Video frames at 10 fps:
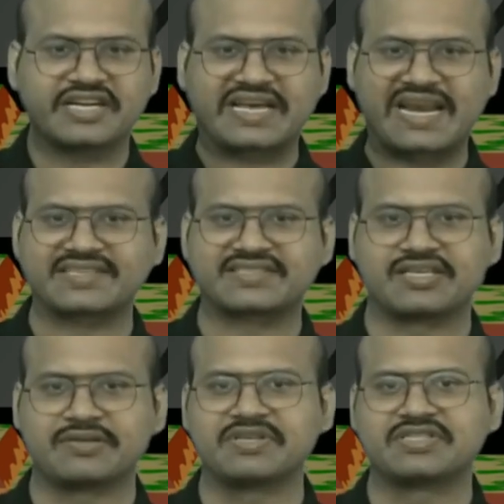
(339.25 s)
cracks
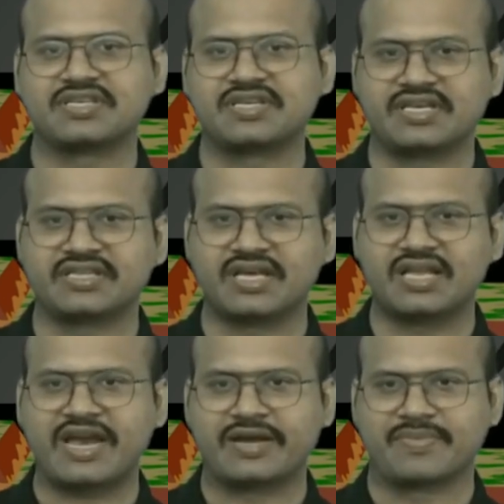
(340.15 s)
can be seen in the
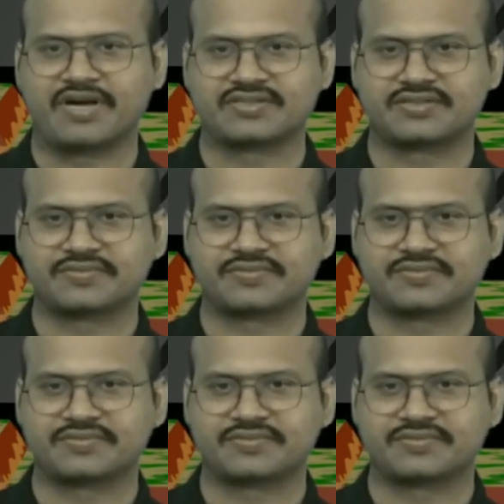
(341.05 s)
landmass.